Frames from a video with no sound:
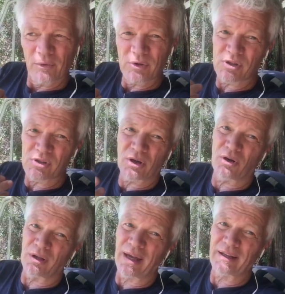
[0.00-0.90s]
which is
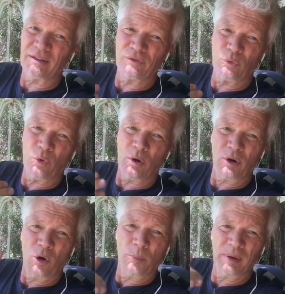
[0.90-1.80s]
a collective war.
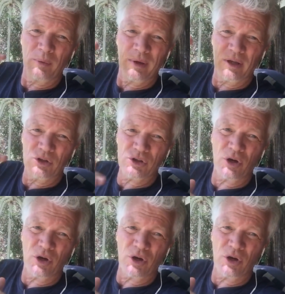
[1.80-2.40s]
We're hoping we can